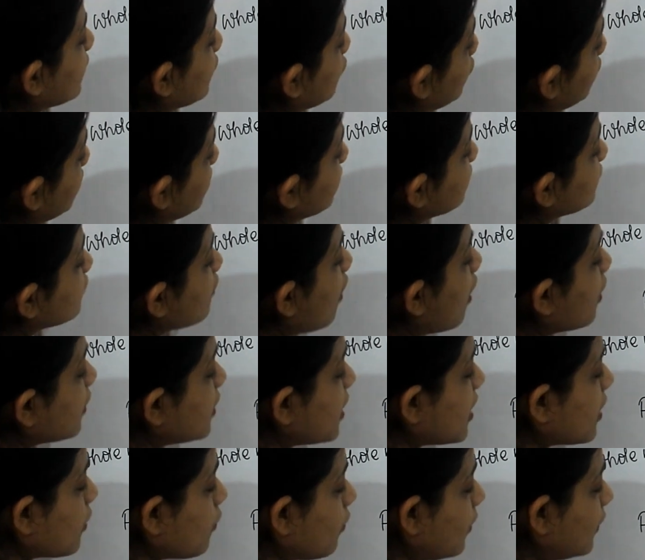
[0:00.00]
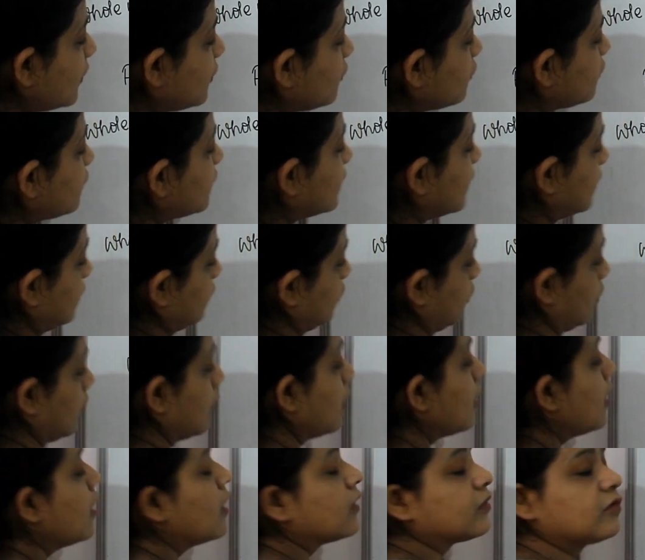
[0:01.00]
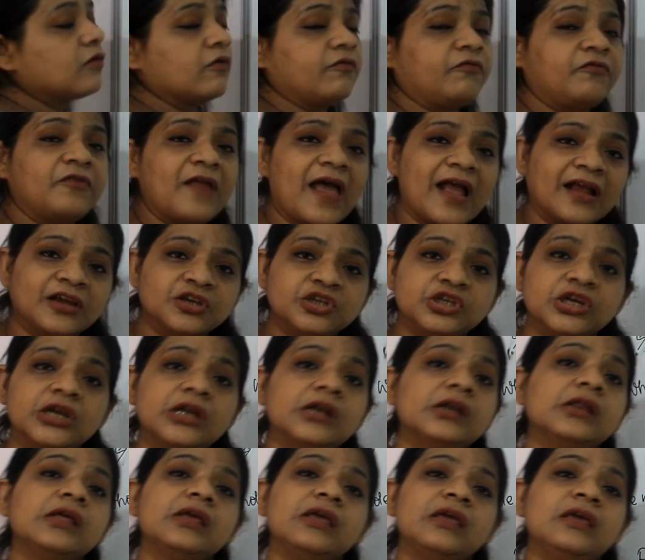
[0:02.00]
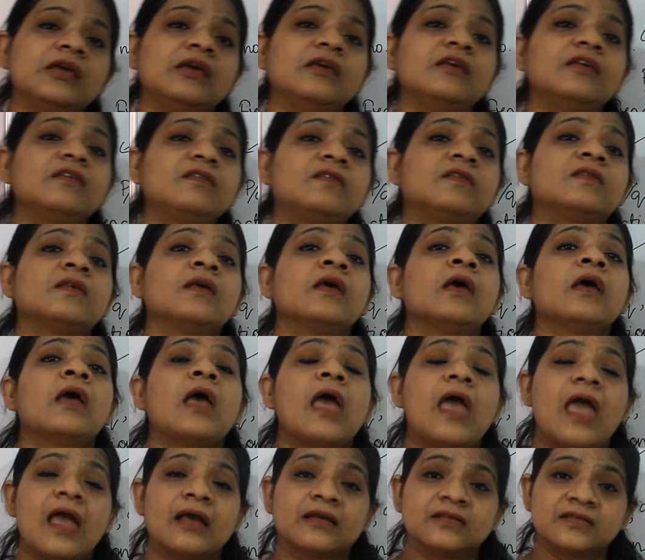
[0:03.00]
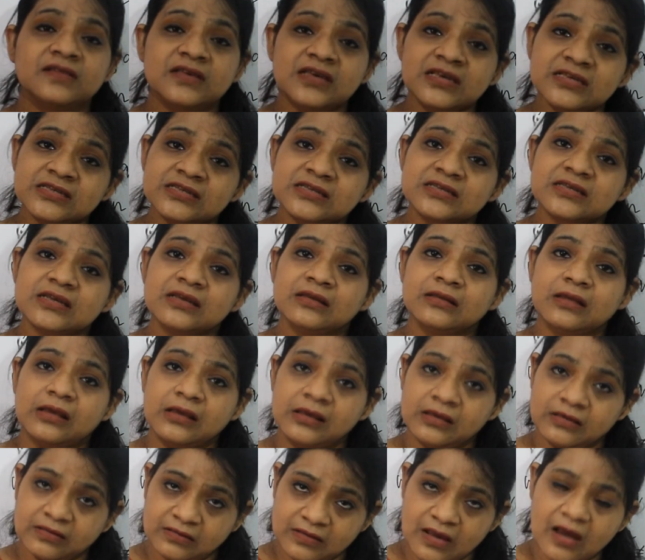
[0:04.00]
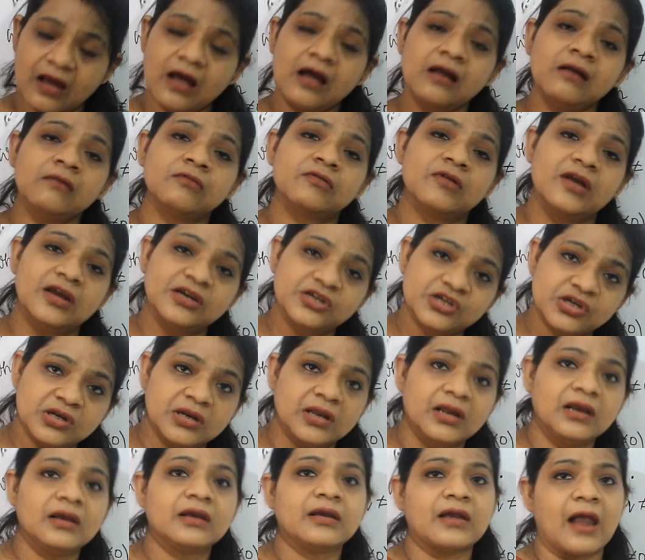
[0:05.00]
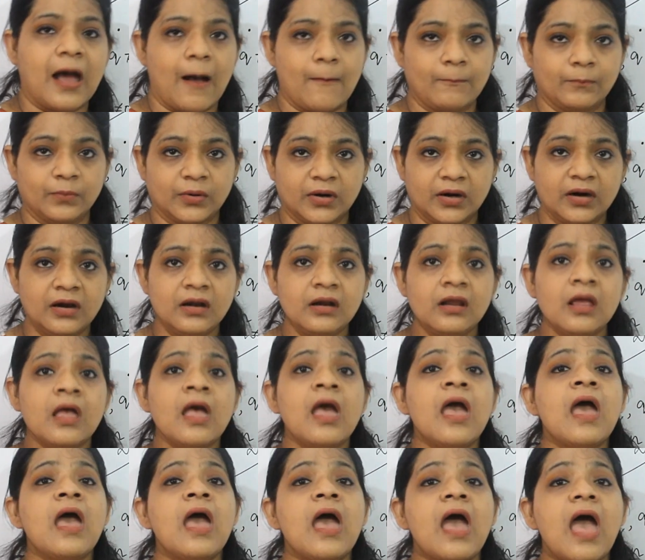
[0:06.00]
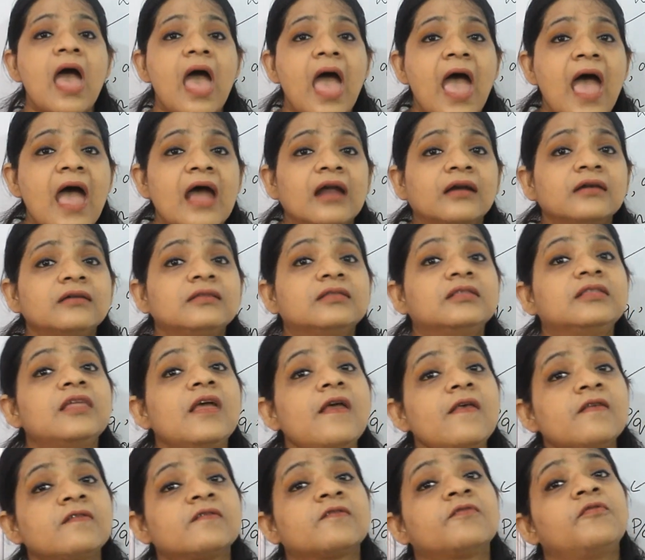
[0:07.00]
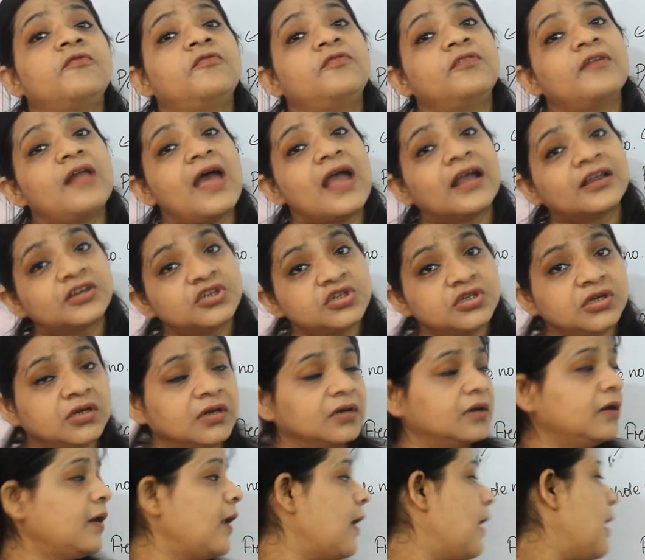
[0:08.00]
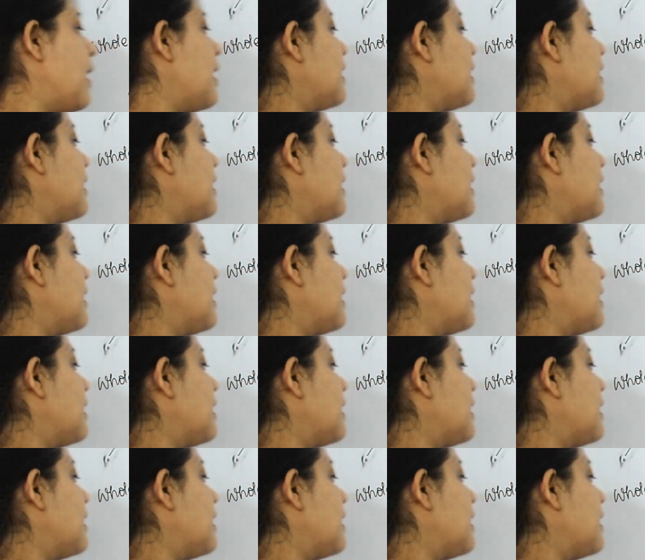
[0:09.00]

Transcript: q is not equal to 0. So fraction is a rational number, and this fraction